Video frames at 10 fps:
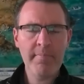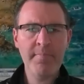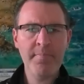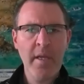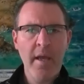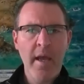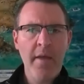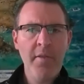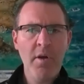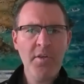And
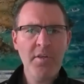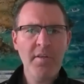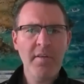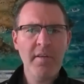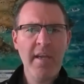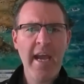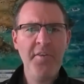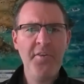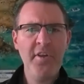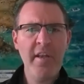the question,
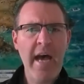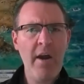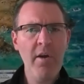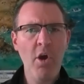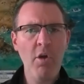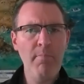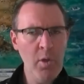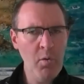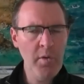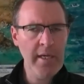can scenario
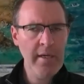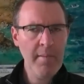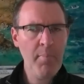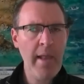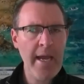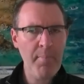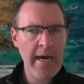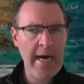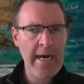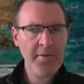building play a
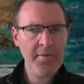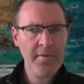part?